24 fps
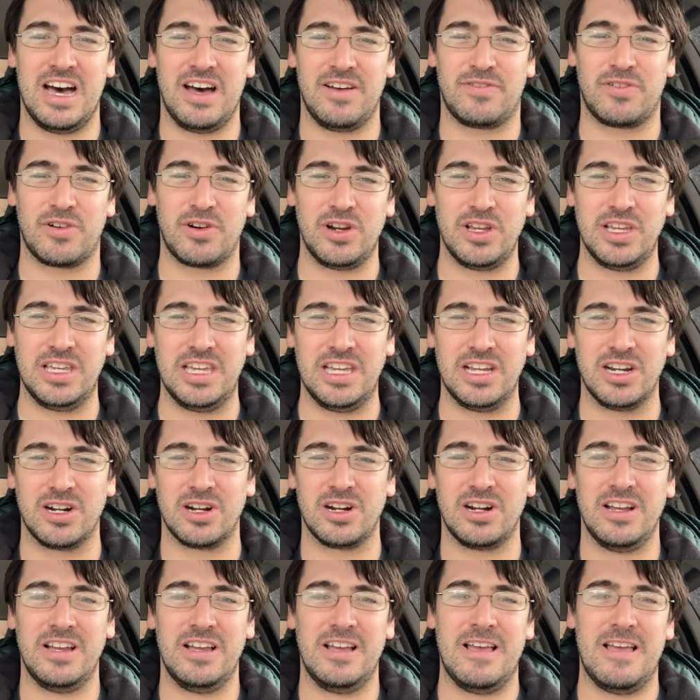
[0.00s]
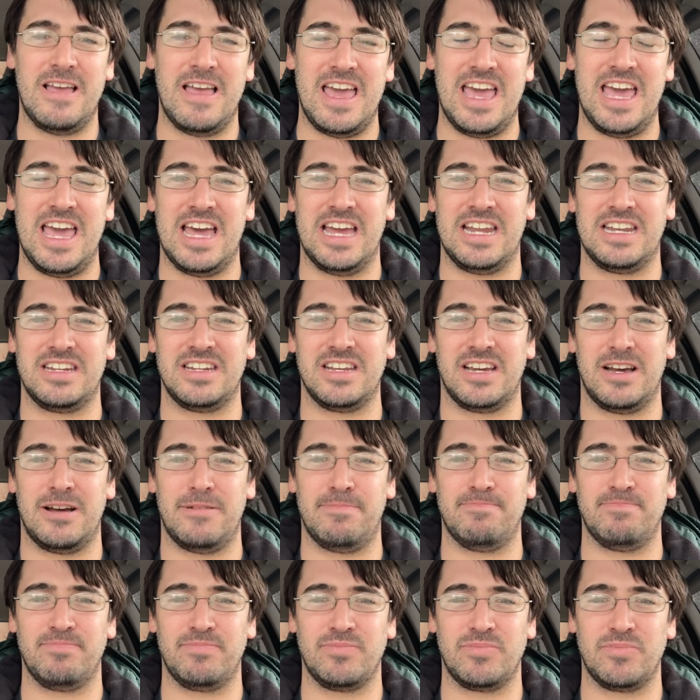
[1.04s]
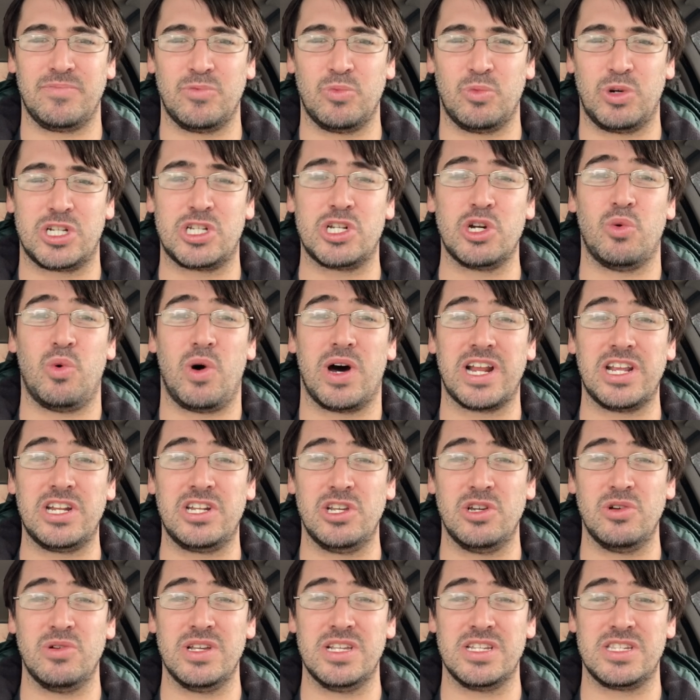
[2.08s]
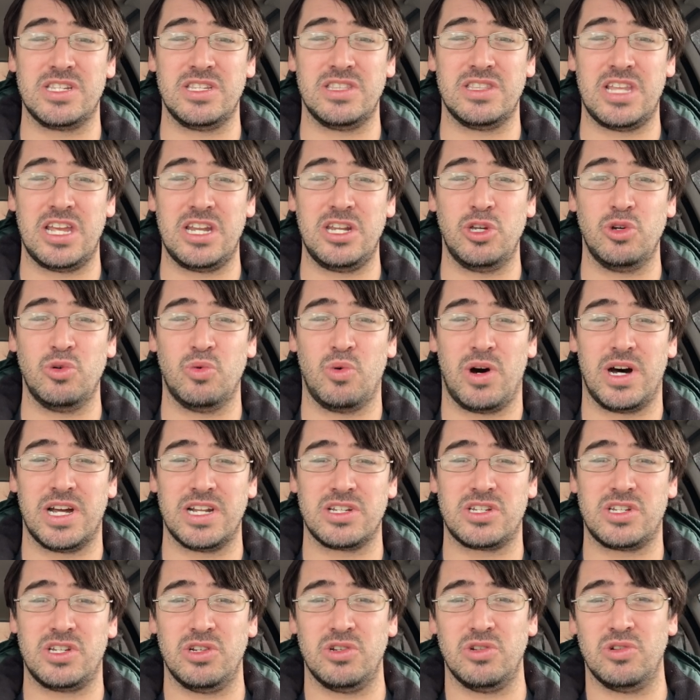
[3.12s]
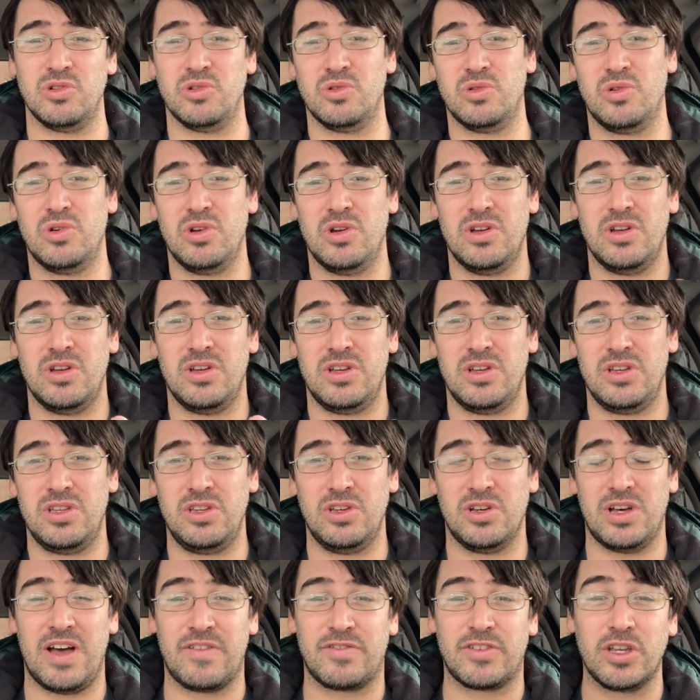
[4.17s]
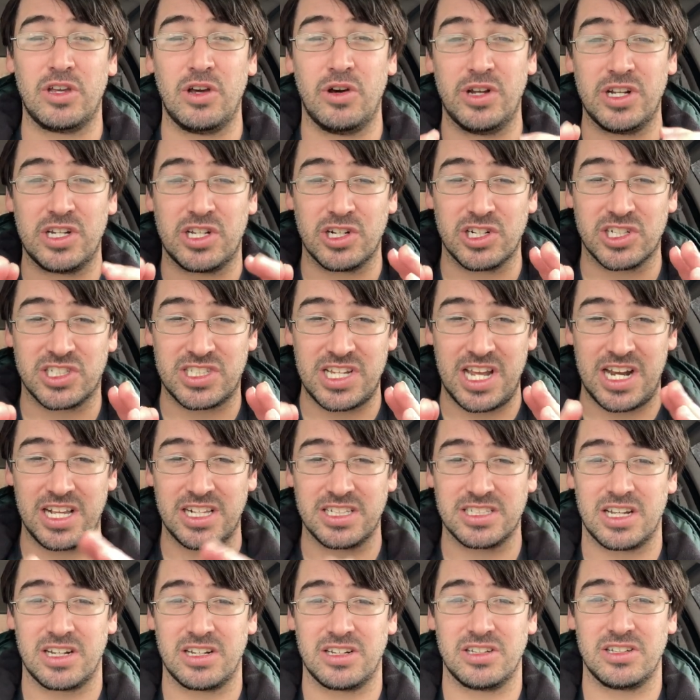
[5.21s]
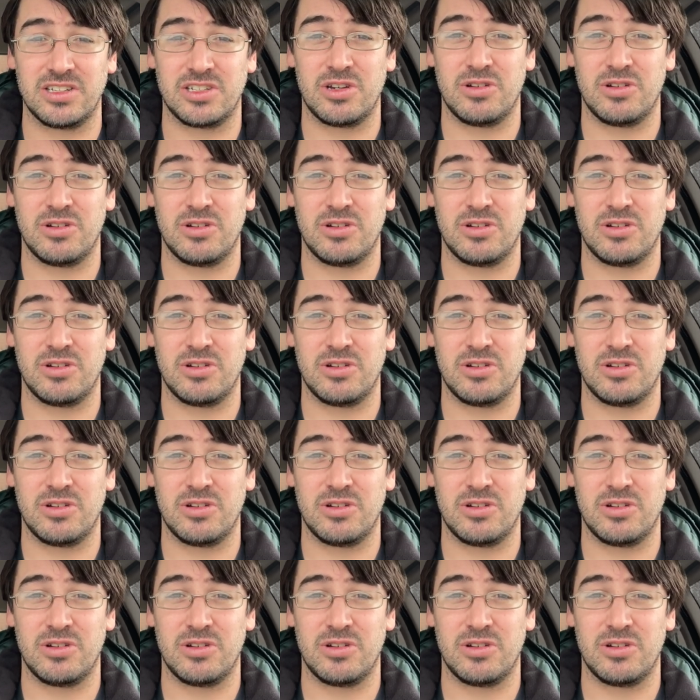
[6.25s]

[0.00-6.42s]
for a year. And what you'll want to do is then you'll have to go into your settings on